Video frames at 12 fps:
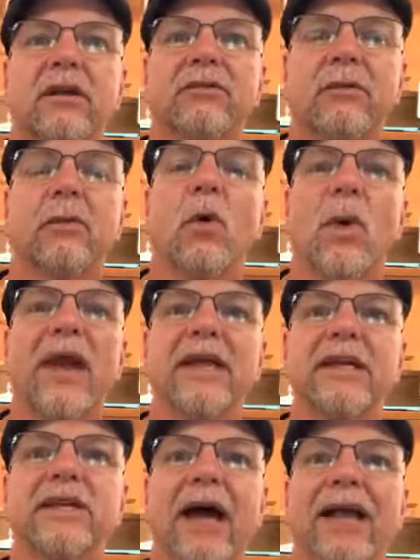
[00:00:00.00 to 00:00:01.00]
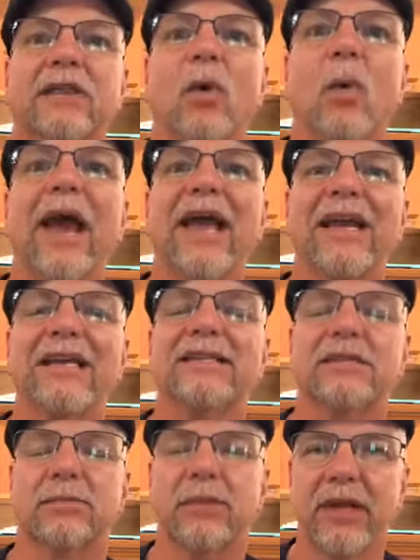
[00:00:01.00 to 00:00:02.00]
from the waist, at the
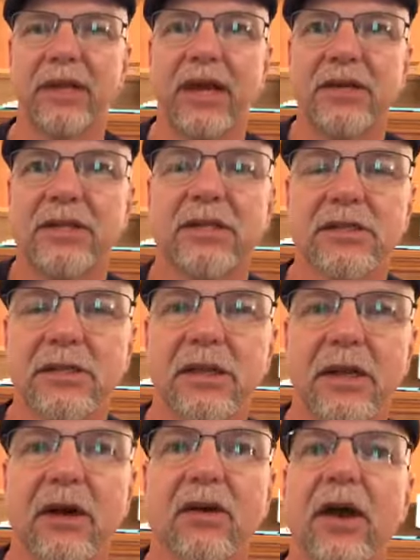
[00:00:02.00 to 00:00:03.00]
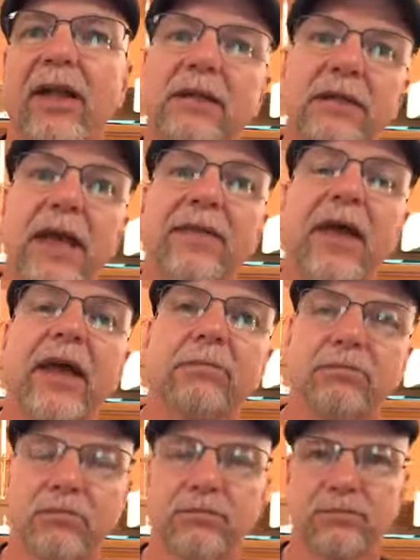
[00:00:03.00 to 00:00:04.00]
waist, but he has this, you know, and they,
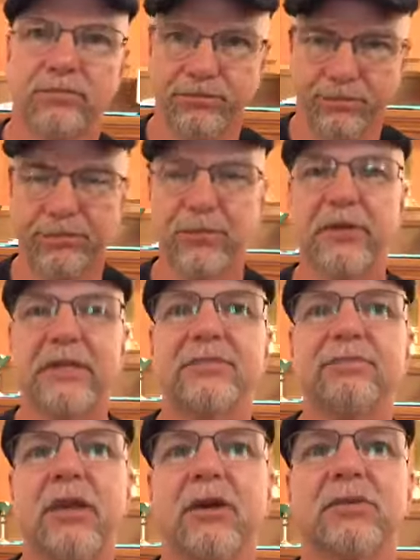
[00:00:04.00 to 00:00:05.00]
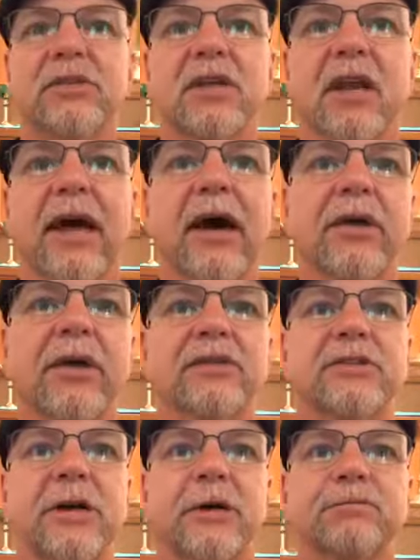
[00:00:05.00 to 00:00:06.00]
you know, disallowed
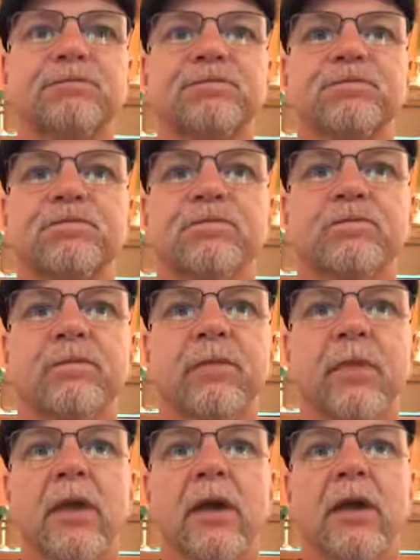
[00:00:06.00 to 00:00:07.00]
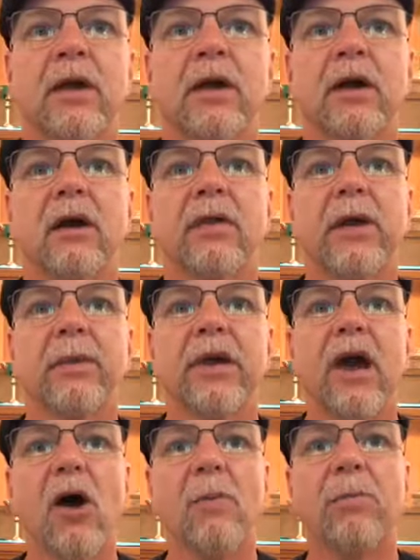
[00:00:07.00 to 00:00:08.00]
it. So there we
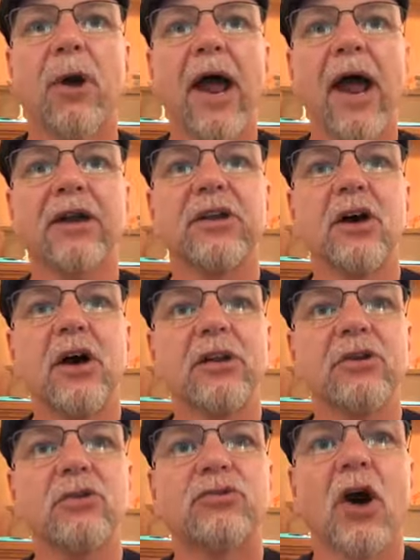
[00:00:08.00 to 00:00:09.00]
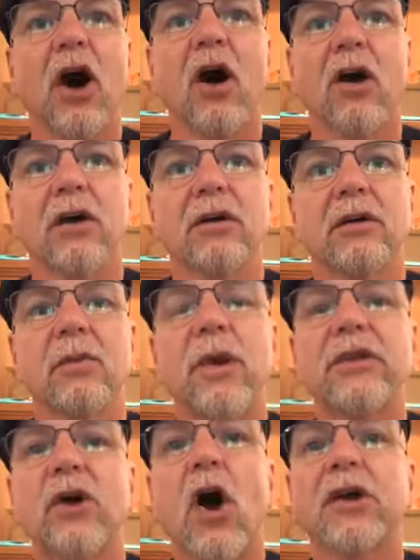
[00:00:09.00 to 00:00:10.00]
go. Brad, good. You talk.
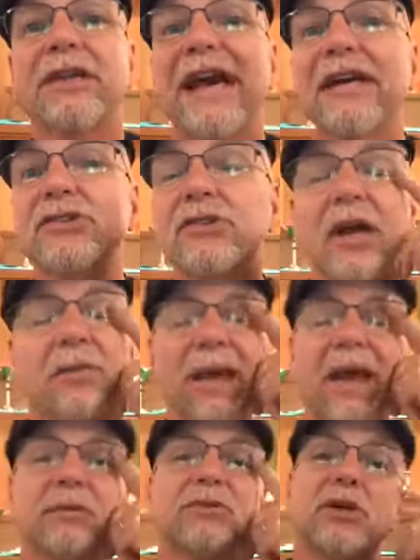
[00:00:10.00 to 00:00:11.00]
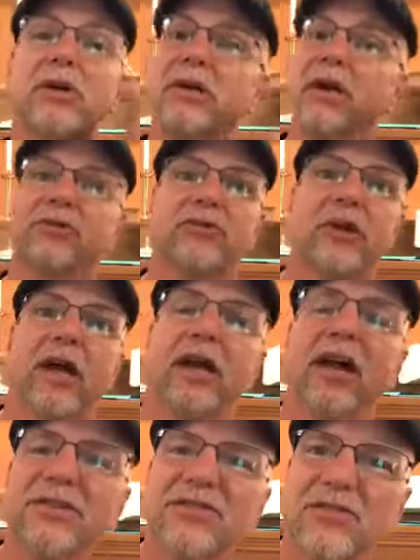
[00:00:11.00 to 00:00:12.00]
We talked yesterday. Man, it was good yesterday.
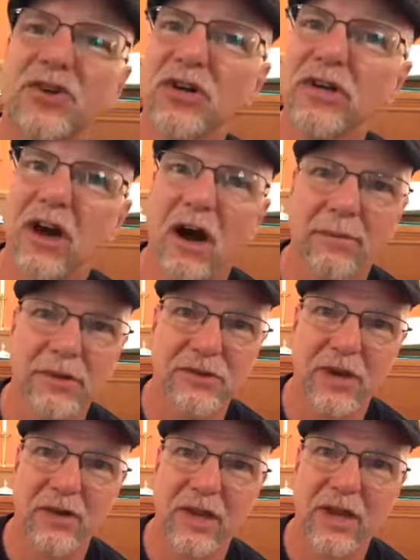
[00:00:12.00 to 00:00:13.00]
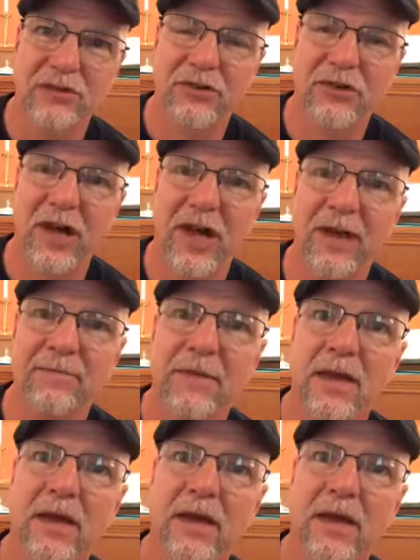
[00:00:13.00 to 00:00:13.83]
Lots of good commentary yesterday.